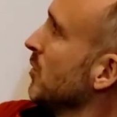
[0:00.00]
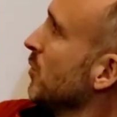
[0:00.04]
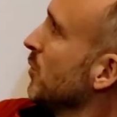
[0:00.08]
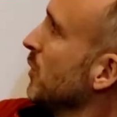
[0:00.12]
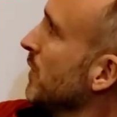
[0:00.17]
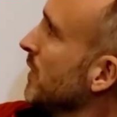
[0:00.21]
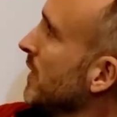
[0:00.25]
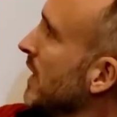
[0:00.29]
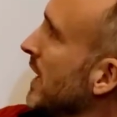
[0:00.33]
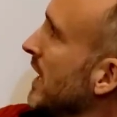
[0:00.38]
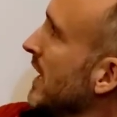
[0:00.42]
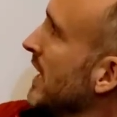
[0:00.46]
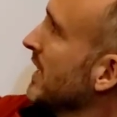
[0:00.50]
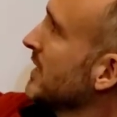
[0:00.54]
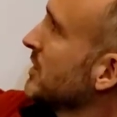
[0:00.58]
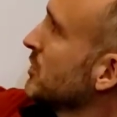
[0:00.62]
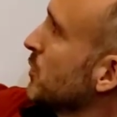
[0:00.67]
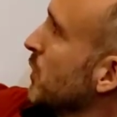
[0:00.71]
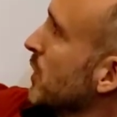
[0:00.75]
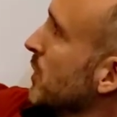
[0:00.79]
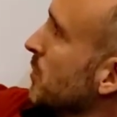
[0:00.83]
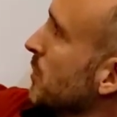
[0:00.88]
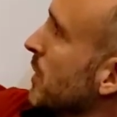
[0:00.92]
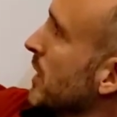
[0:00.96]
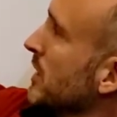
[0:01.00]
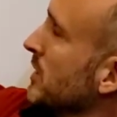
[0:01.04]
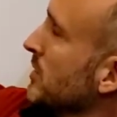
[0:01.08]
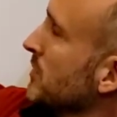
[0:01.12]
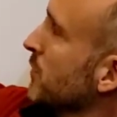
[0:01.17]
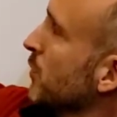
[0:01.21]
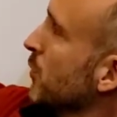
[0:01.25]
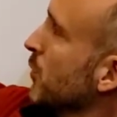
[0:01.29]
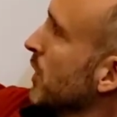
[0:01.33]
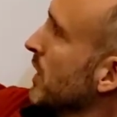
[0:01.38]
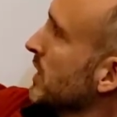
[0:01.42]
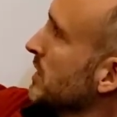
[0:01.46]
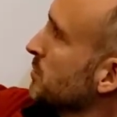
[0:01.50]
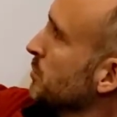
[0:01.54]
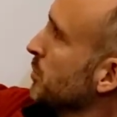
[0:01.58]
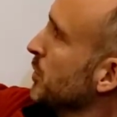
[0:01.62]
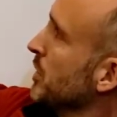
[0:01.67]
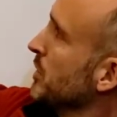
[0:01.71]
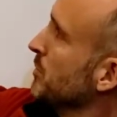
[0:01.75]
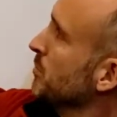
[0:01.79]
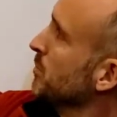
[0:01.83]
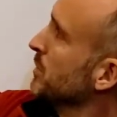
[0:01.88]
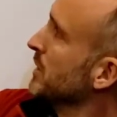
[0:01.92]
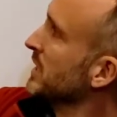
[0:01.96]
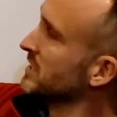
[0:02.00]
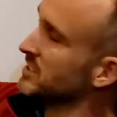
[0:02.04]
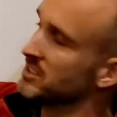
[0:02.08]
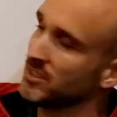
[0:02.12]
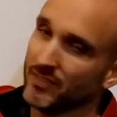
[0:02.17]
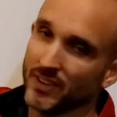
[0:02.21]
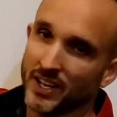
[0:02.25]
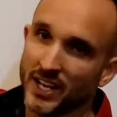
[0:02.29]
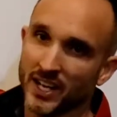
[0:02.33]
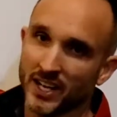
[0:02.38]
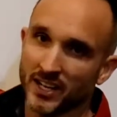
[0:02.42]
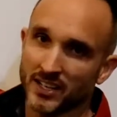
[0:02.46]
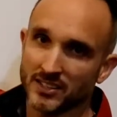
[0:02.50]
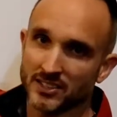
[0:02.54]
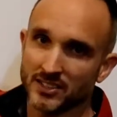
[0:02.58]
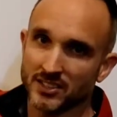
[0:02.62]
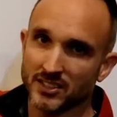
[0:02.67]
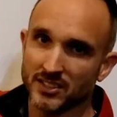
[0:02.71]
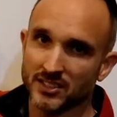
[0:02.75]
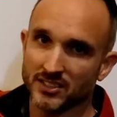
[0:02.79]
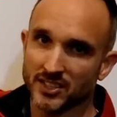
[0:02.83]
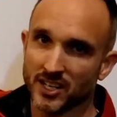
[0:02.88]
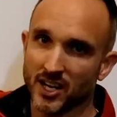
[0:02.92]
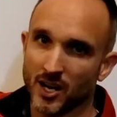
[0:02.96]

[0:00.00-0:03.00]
We've got x squared minus 4x put in place of x. It's